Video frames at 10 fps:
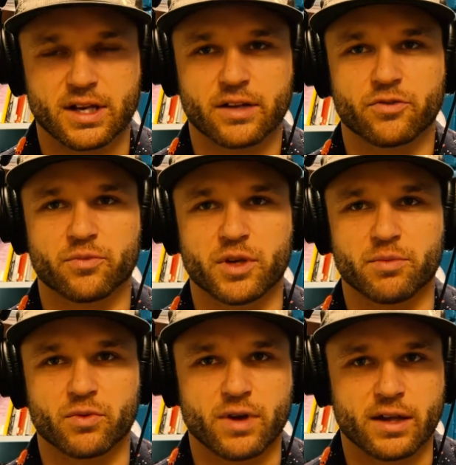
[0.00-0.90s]
from me,
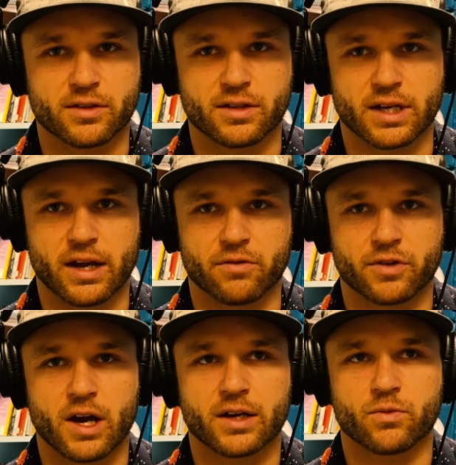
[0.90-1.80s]
but rather that I have
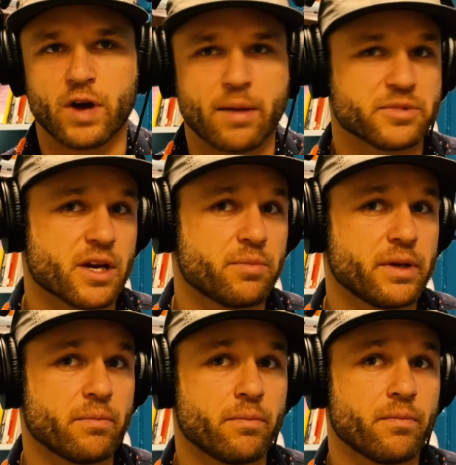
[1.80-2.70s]
gotten wrapped up
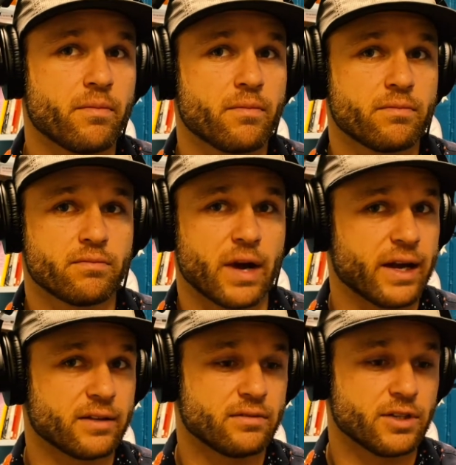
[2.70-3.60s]
in
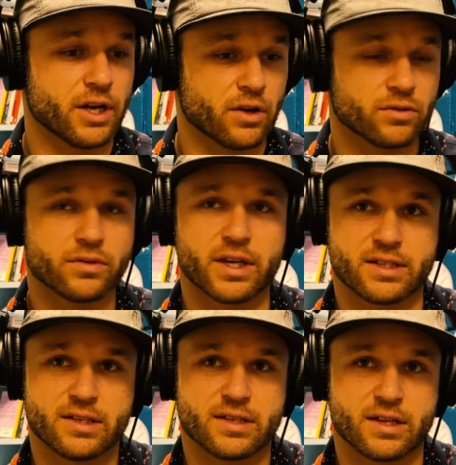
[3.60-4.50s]
my,
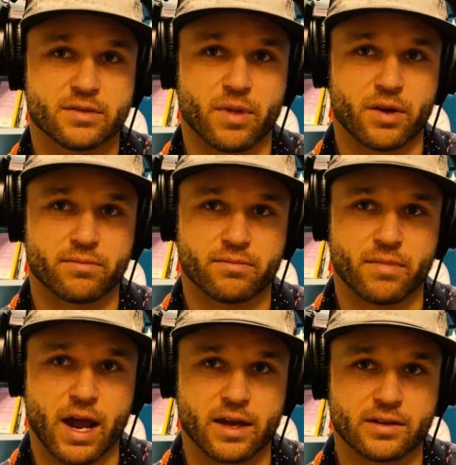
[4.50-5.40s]
existence,
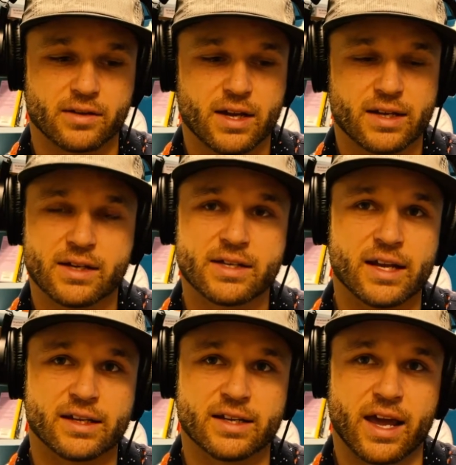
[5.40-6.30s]
my
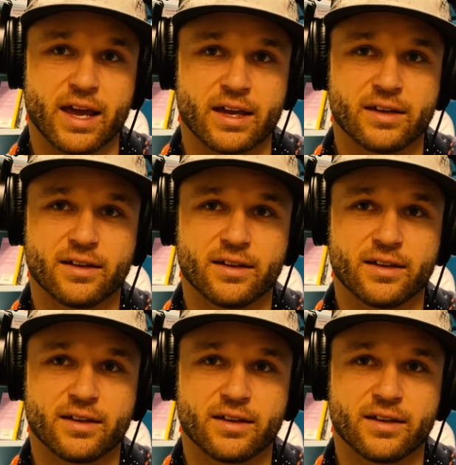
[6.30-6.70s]
day-to-day,